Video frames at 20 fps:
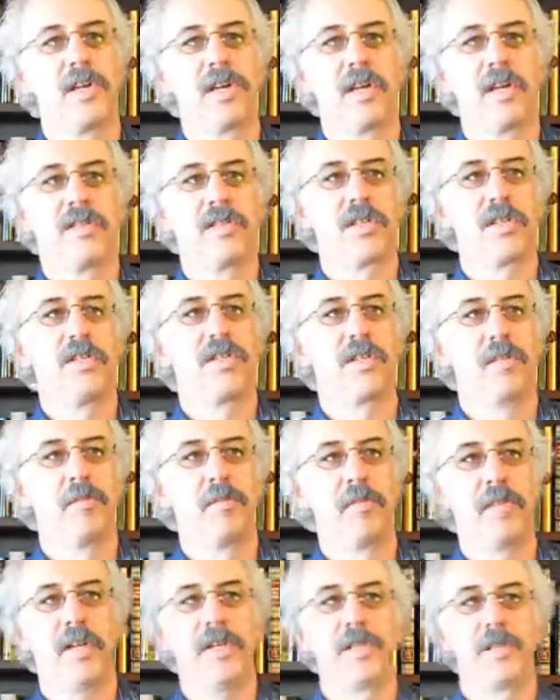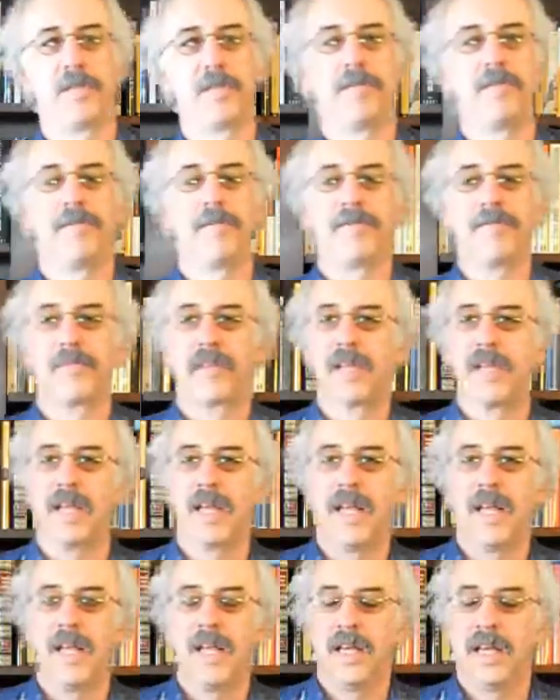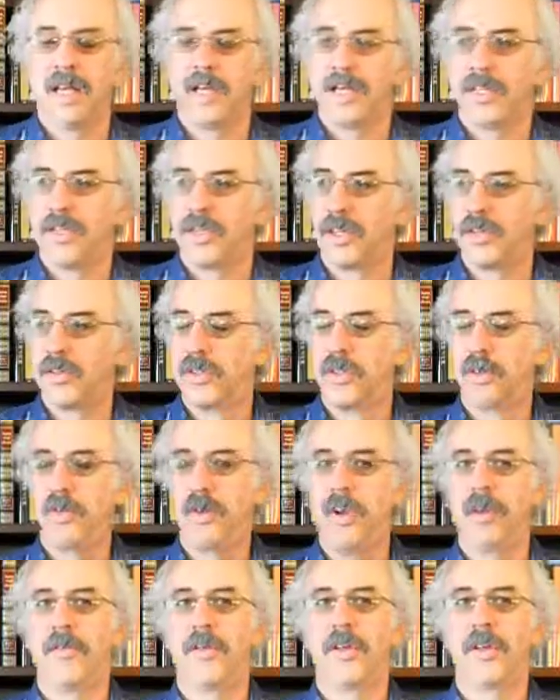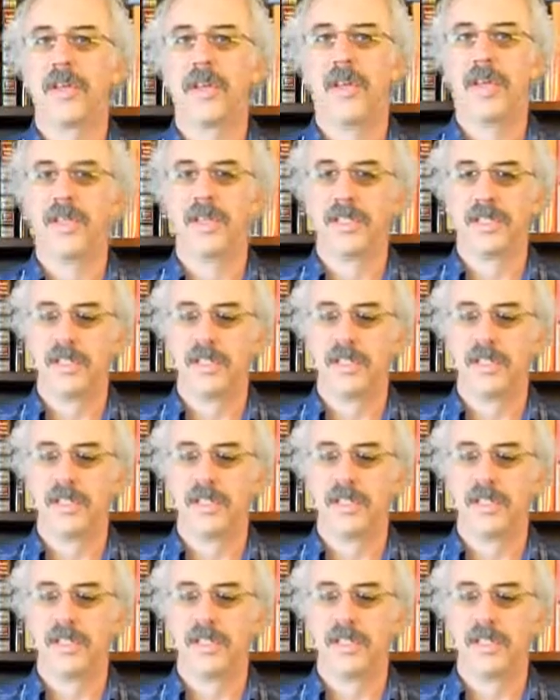It gives us some pleasure. So do whatever you can